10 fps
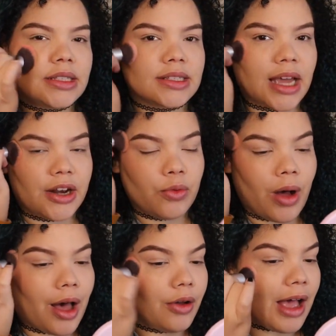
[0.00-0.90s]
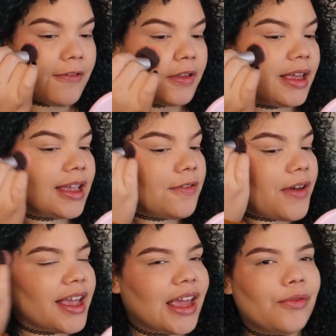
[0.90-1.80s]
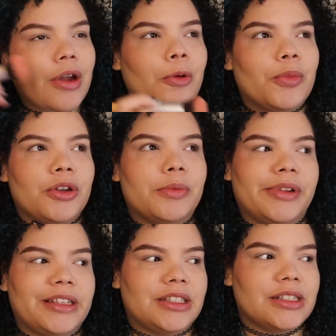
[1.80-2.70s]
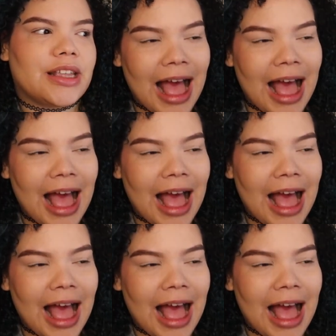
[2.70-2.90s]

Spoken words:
It's kind of wild. I feel like if I get Rare Beauty blushes,